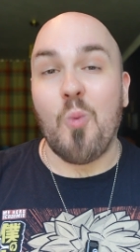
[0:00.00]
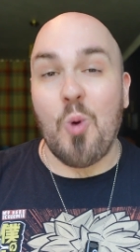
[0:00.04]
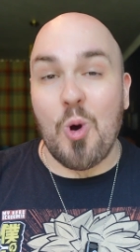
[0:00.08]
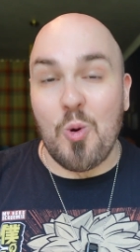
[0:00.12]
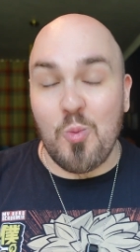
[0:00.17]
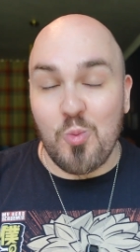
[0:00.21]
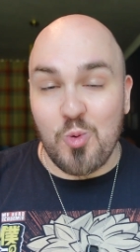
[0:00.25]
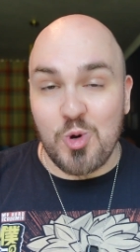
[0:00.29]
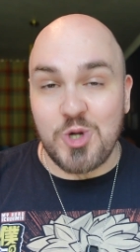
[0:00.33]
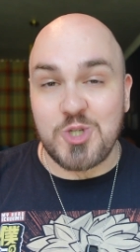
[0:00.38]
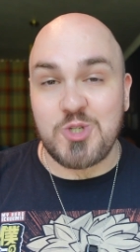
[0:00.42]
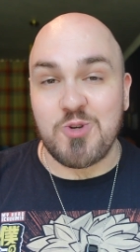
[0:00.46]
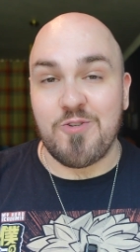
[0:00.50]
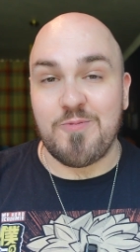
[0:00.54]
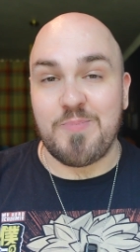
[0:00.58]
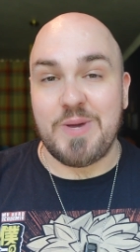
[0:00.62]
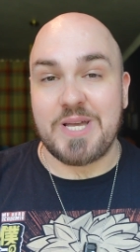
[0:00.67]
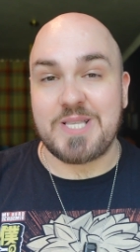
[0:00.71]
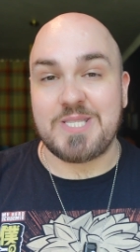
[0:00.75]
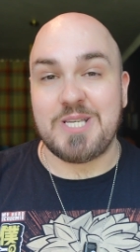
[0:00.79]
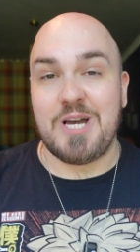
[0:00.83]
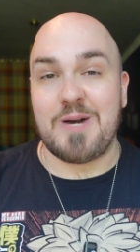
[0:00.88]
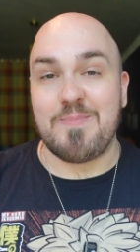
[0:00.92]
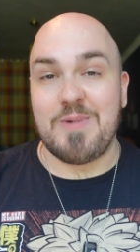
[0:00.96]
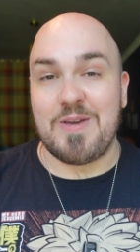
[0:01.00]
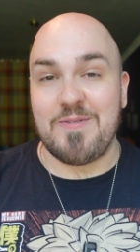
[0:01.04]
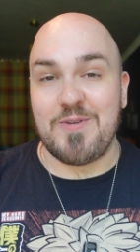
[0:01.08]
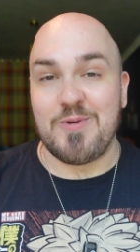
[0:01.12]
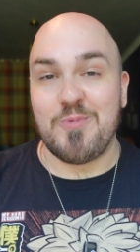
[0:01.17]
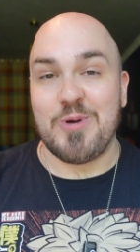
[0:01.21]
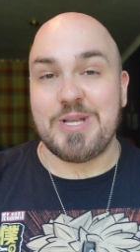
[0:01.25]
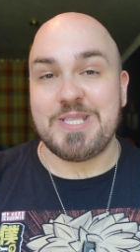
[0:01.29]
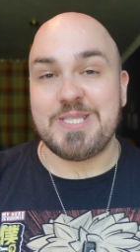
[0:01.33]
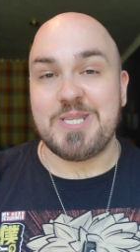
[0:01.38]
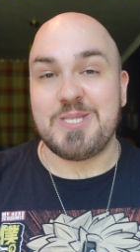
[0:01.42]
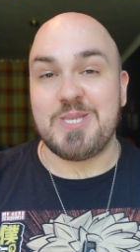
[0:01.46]
what would you have picked up if
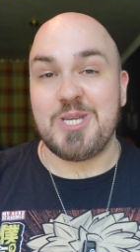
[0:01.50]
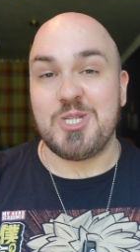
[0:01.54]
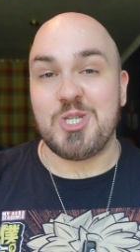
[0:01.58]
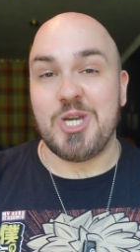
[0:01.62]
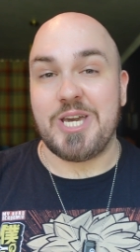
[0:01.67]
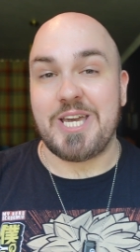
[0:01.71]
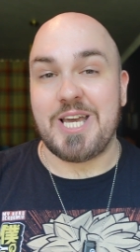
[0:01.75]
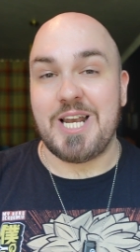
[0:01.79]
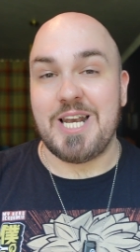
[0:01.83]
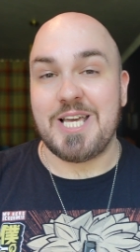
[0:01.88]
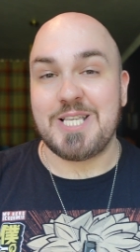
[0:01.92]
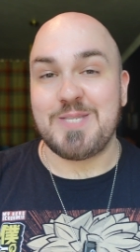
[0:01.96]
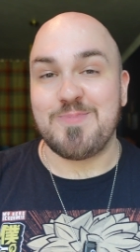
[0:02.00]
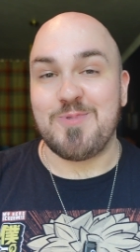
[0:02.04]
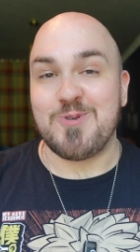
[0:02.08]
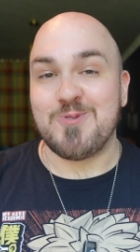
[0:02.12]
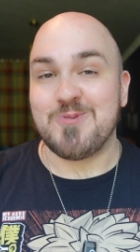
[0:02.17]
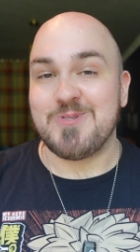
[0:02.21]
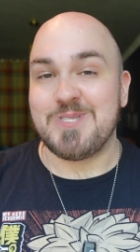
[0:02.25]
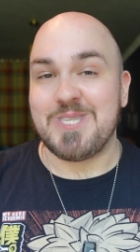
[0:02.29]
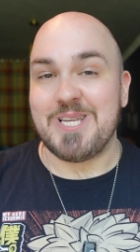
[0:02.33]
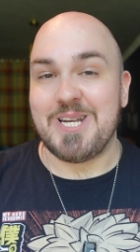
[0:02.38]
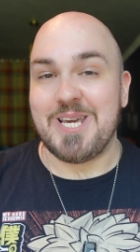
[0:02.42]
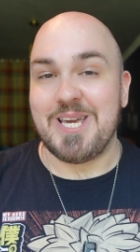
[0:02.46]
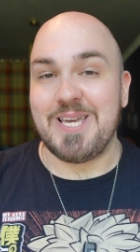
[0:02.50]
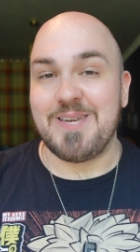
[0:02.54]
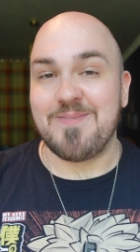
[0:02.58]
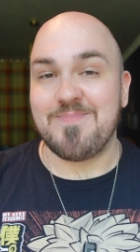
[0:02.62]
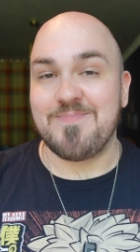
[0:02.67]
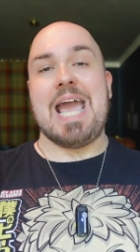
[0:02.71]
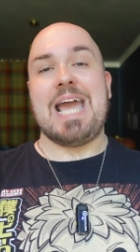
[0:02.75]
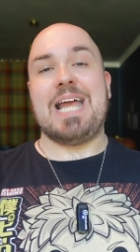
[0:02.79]
you went to DJ Collectibles today?